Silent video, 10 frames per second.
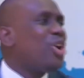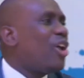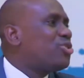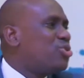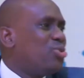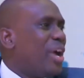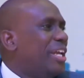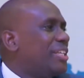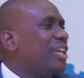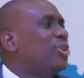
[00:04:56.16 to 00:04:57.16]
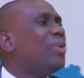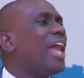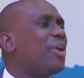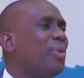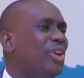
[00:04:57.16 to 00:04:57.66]
Just do anything you
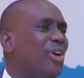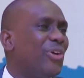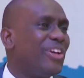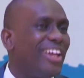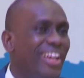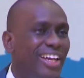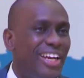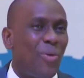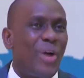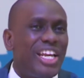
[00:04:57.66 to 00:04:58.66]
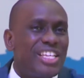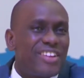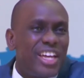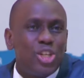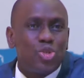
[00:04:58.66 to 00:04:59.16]
like with God. Then when he's
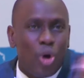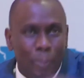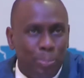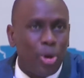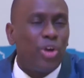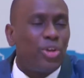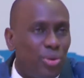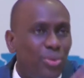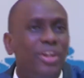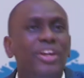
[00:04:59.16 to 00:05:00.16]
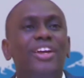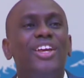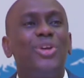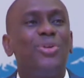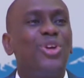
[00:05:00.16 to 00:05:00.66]
ready to unplug you,
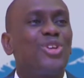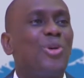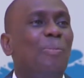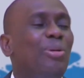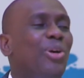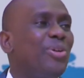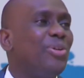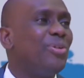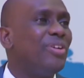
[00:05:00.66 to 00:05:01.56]
he just unplug you.